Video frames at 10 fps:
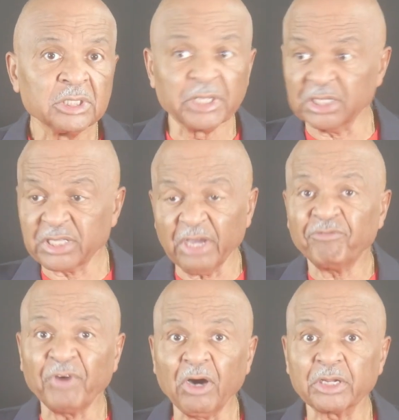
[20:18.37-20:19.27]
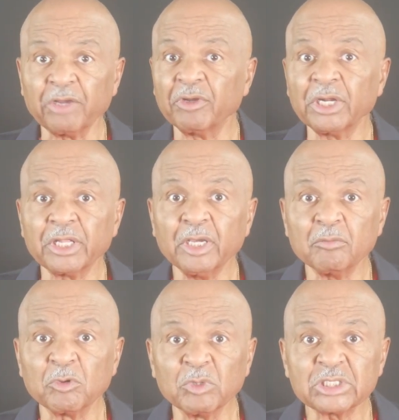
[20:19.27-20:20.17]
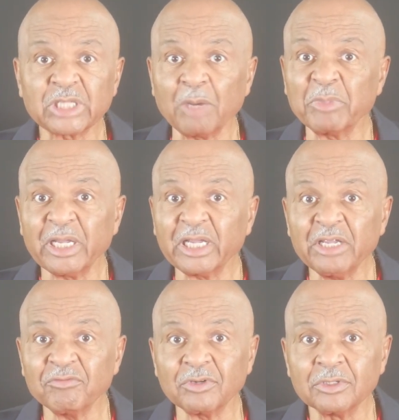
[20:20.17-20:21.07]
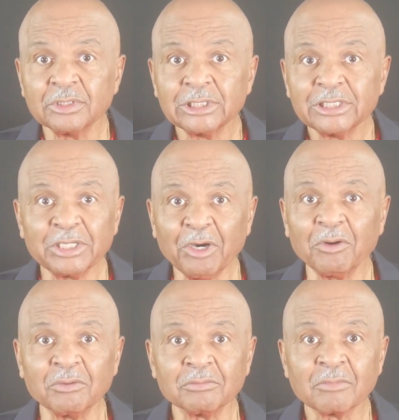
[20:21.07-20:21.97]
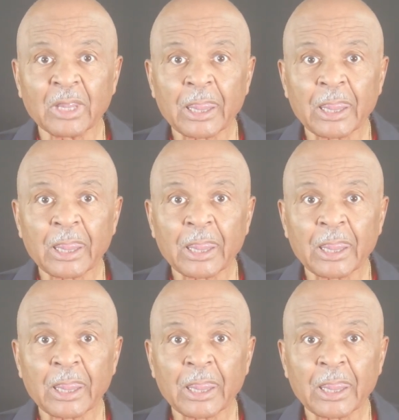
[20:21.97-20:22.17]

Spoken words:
It's their fault. Get rid of them and we'll stop being evil. No.